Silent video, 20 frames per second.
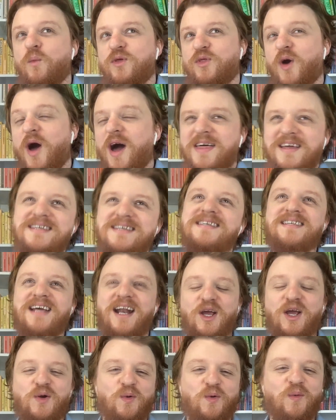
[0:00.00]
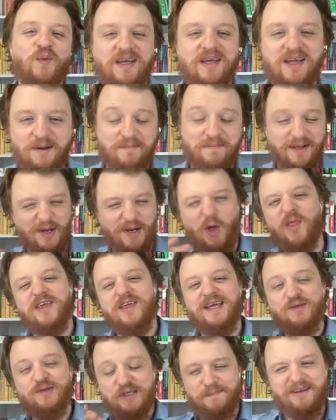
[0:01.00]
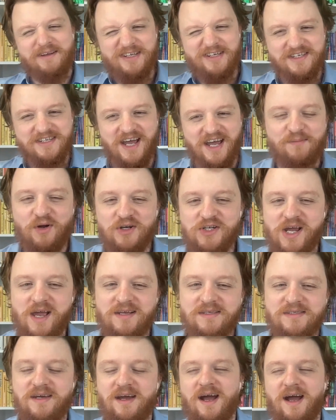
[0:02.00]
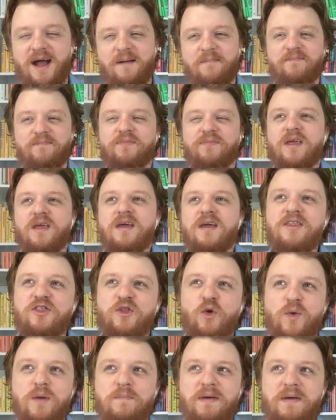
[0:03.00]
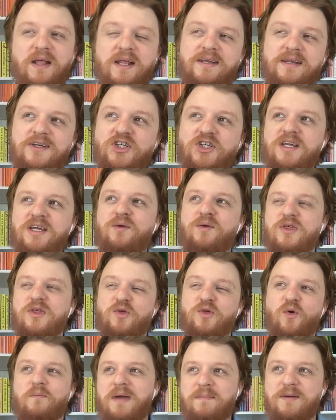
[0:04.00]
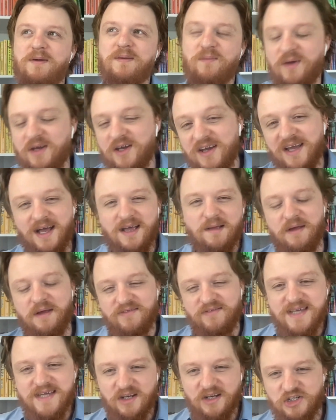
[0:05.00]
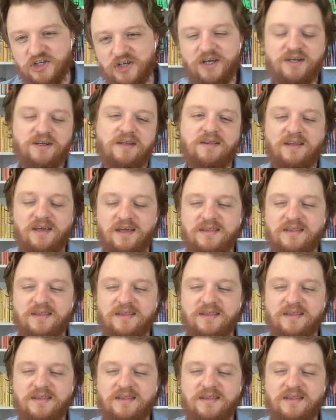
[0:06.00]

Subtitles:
we thought, oh, this is kind of cool. We kind of built it on, it was a bit of a side project that we built initially. We thought maybe we could get a bit of attention